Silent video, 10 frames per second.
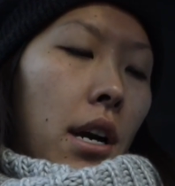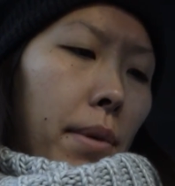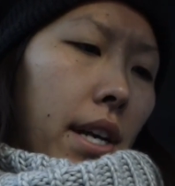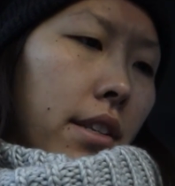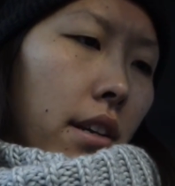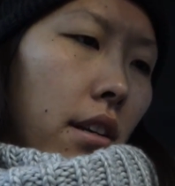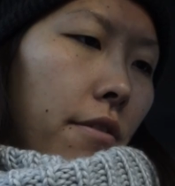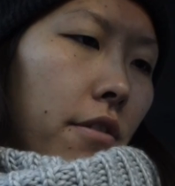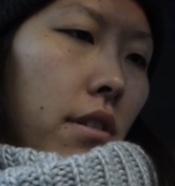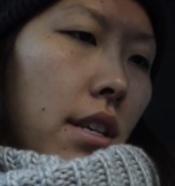But I signed
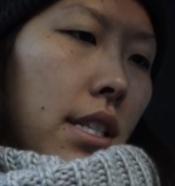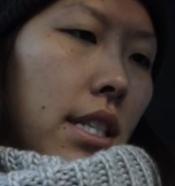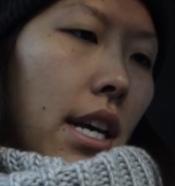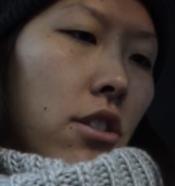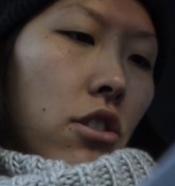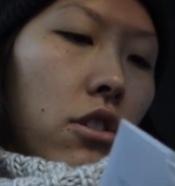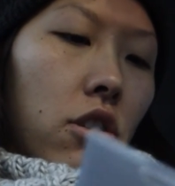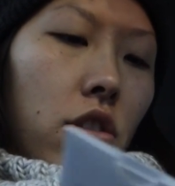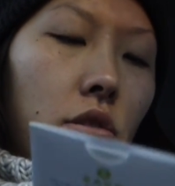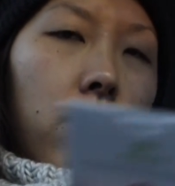up for this Yes to
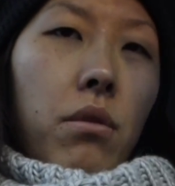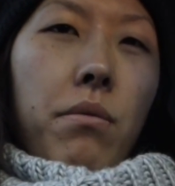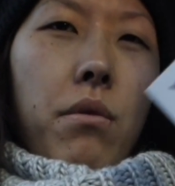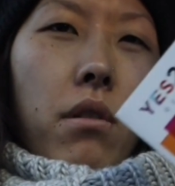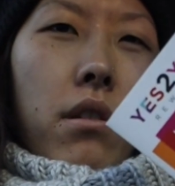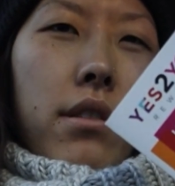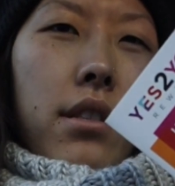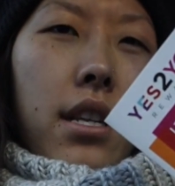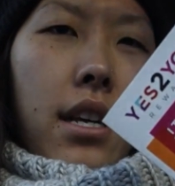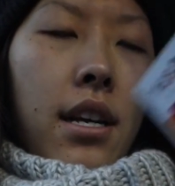You
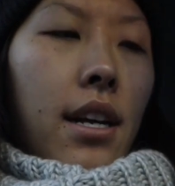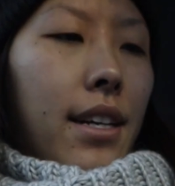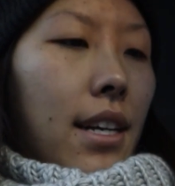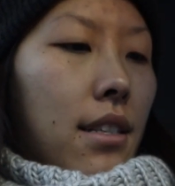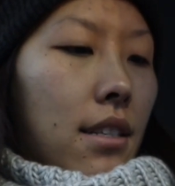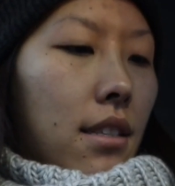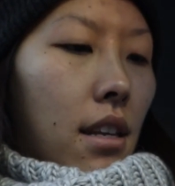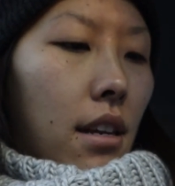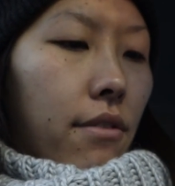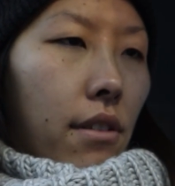rewards thing. I guess it's
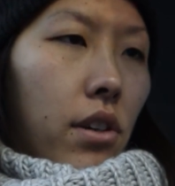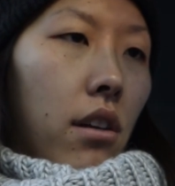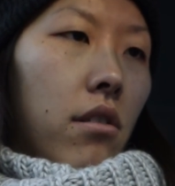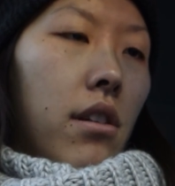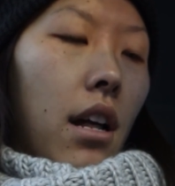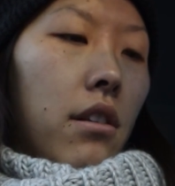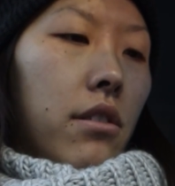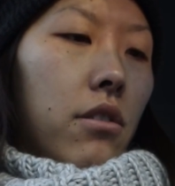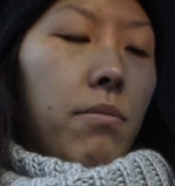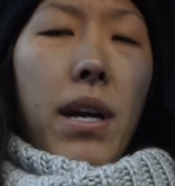like for every
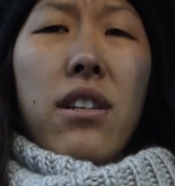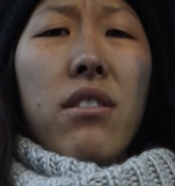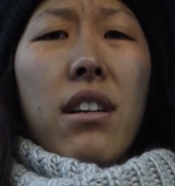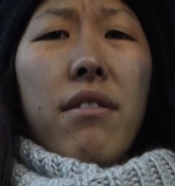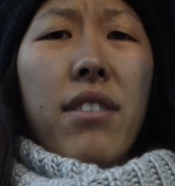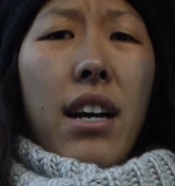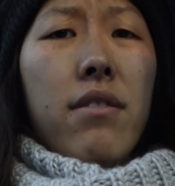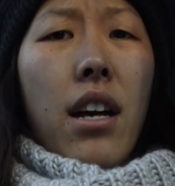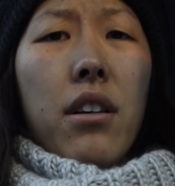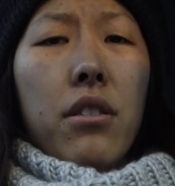$100 you spend, you get a
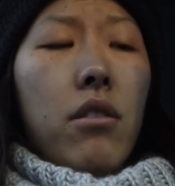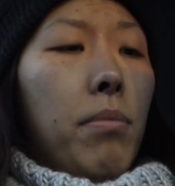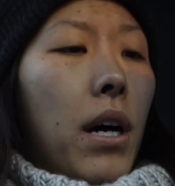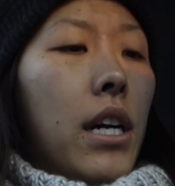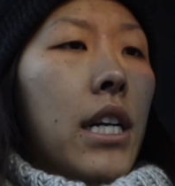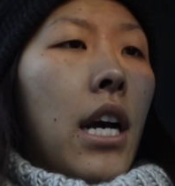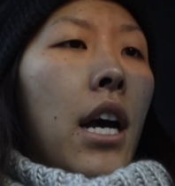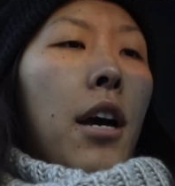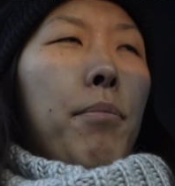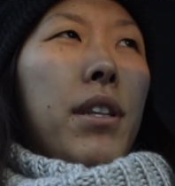$5 coupon.
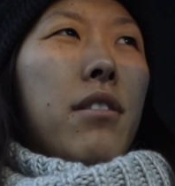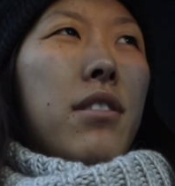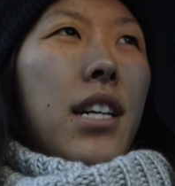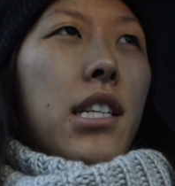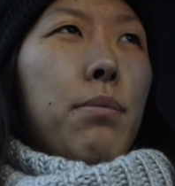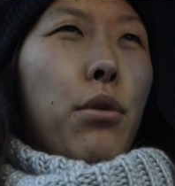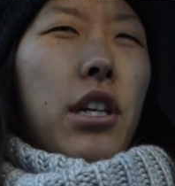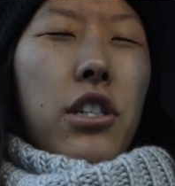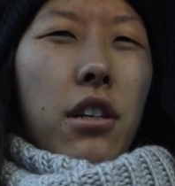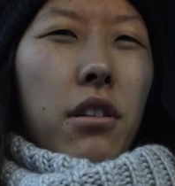But there's an
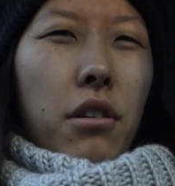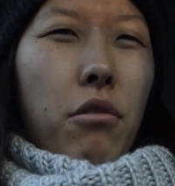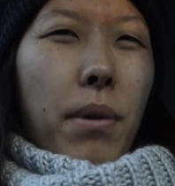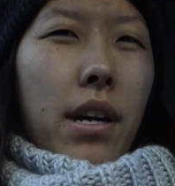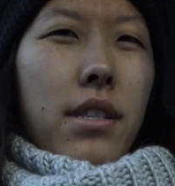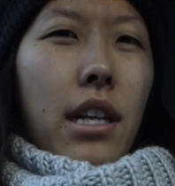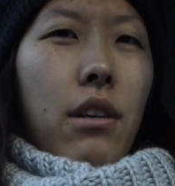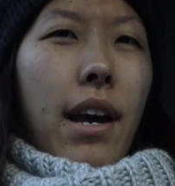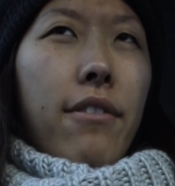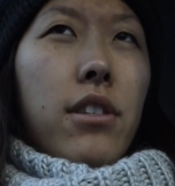expiration on the coupons.
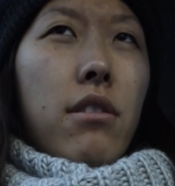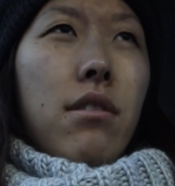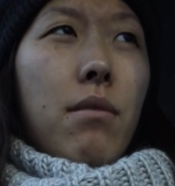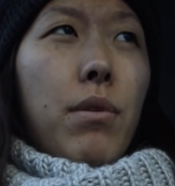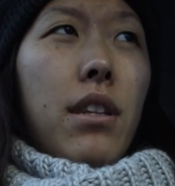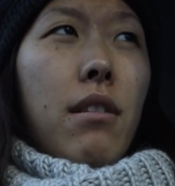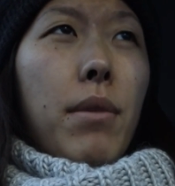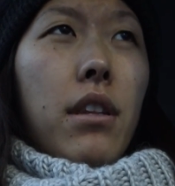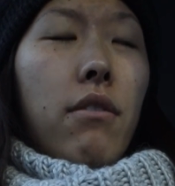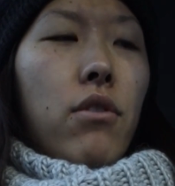Like, you have to use them within the
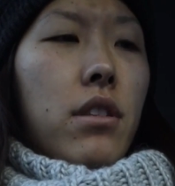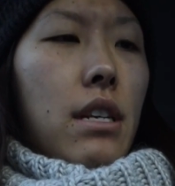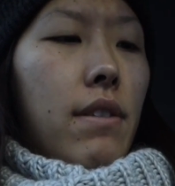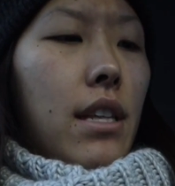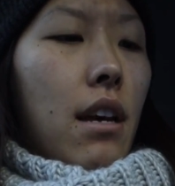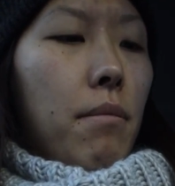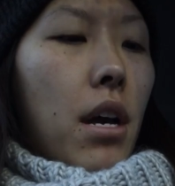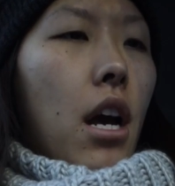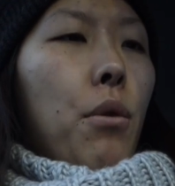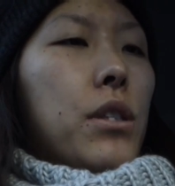month of receiving them,
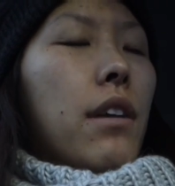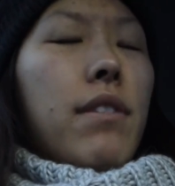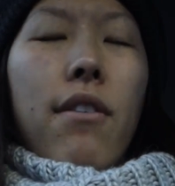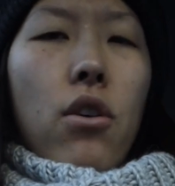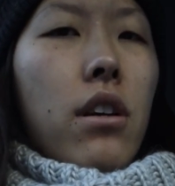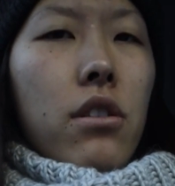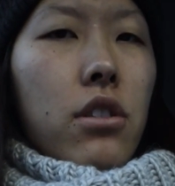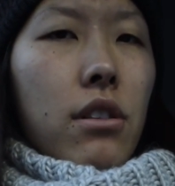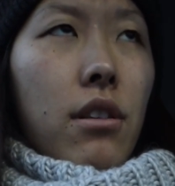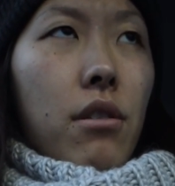which I've never
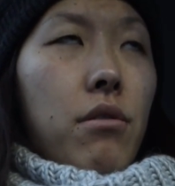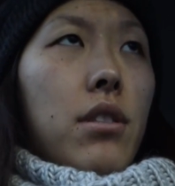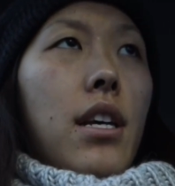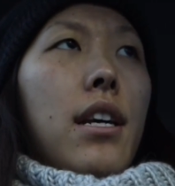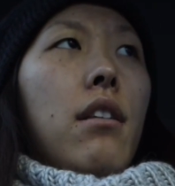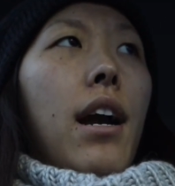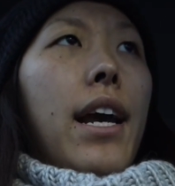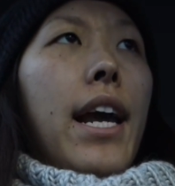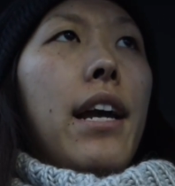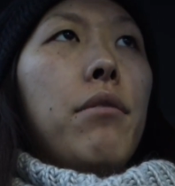understood those. Like,
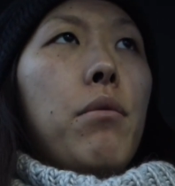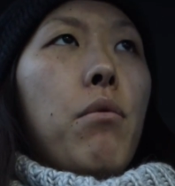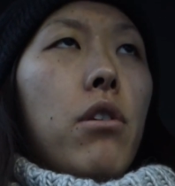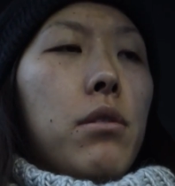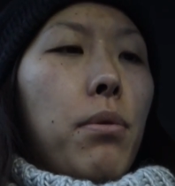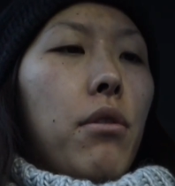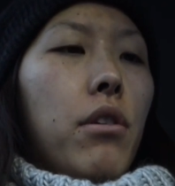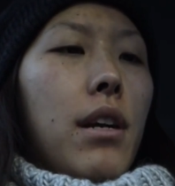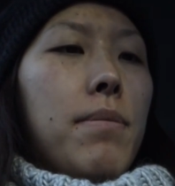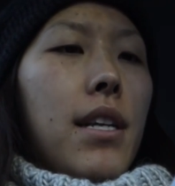I hate rewards
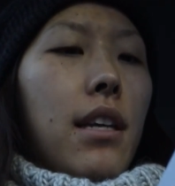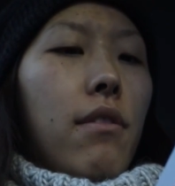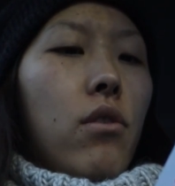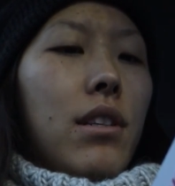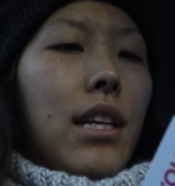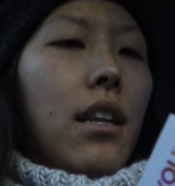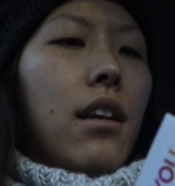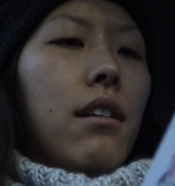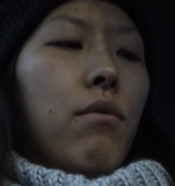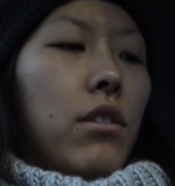programs that give you a
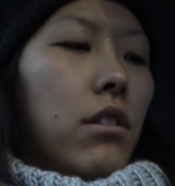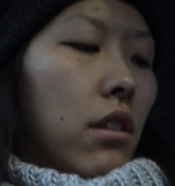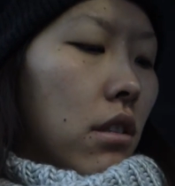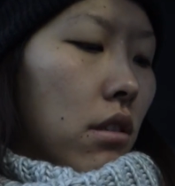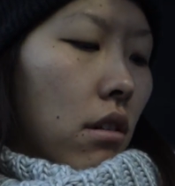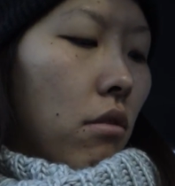deadline of when you can use your